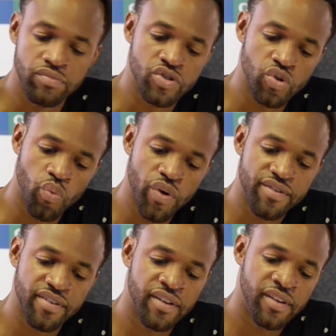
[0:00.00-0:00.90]
So
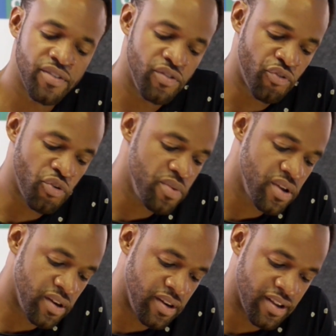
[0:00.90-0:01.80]
which, for me,
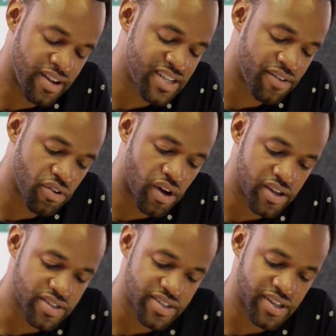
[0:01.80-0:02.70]
it is up to
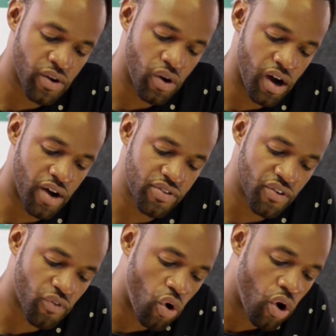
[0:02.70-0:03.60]
us. Out
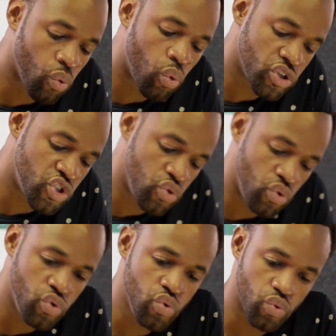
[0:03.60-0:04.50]
of all what you
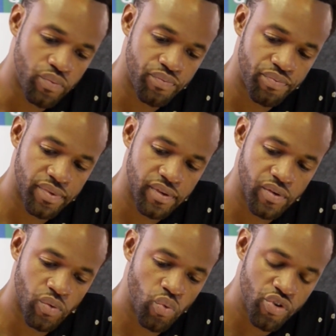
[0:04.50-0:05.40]
do,
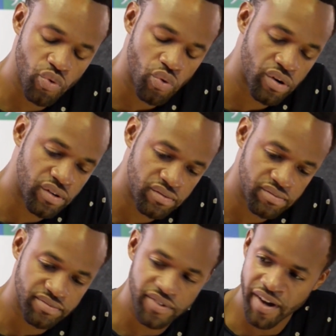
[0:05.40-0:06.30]
which one,
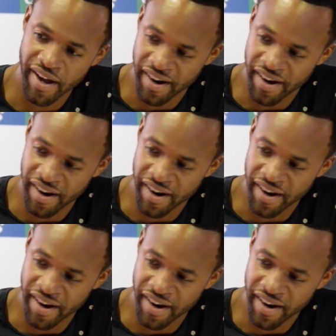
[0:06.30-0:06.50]
I'll